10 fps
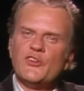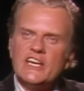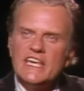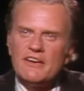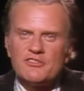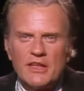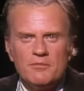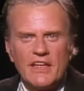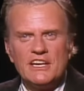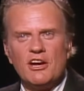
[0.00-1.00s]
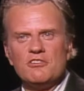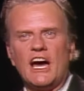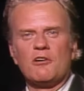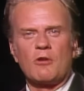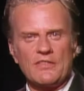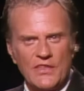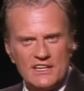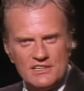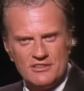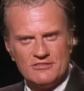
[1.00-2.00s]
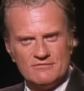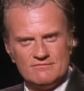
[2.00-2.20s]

Forgive them, they know not what they do.